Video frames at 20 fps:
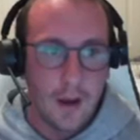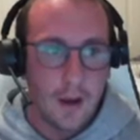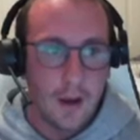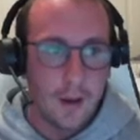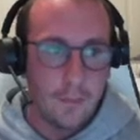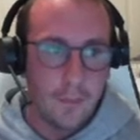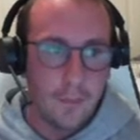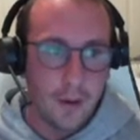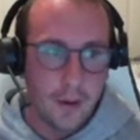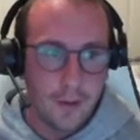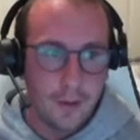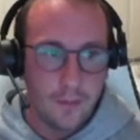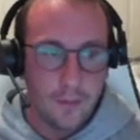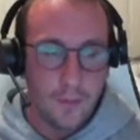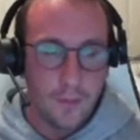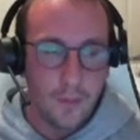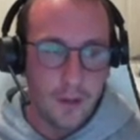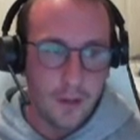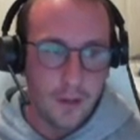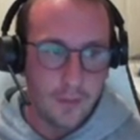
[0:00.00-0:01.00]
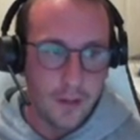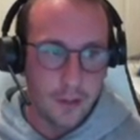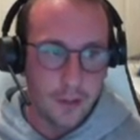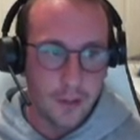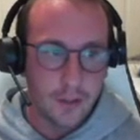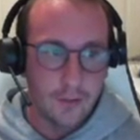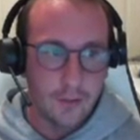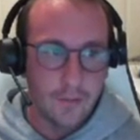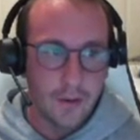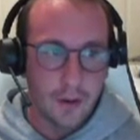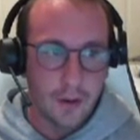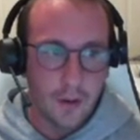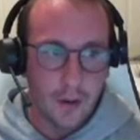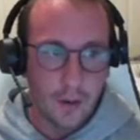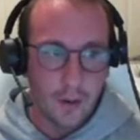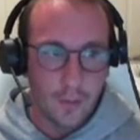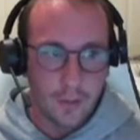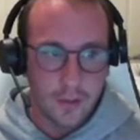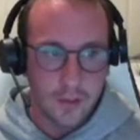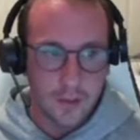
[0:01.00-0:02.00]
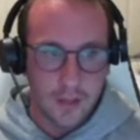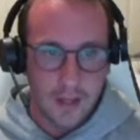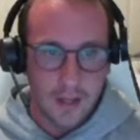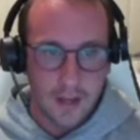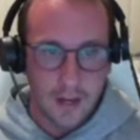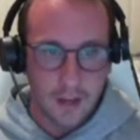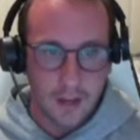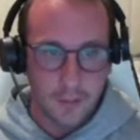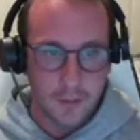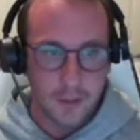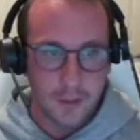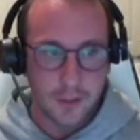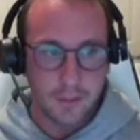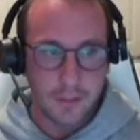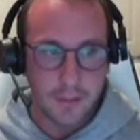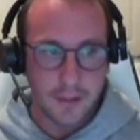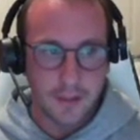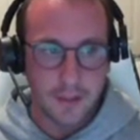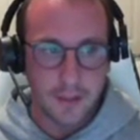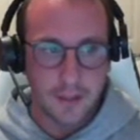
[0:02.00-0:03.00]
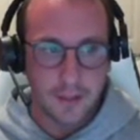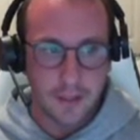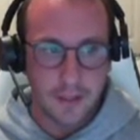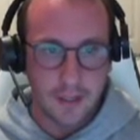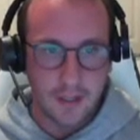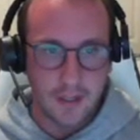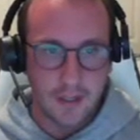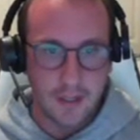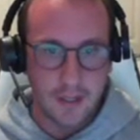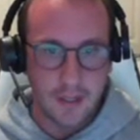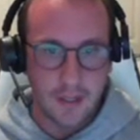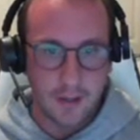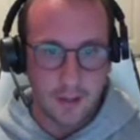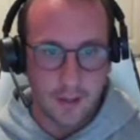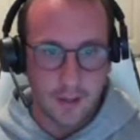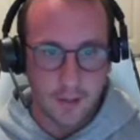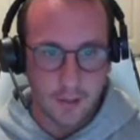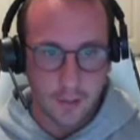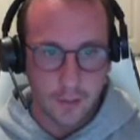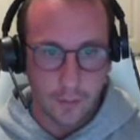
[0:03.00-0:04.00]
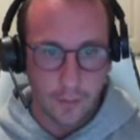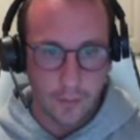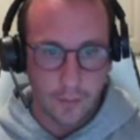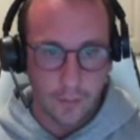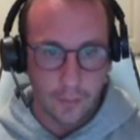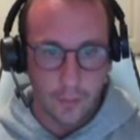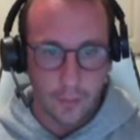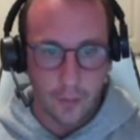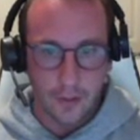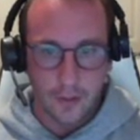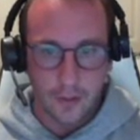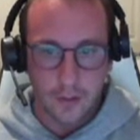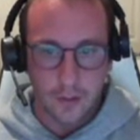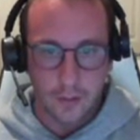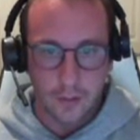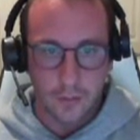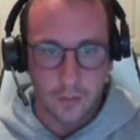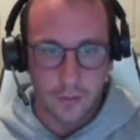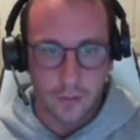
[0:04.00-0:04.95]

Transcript: but we eventually figured out that I was just missing the TLS 1.2.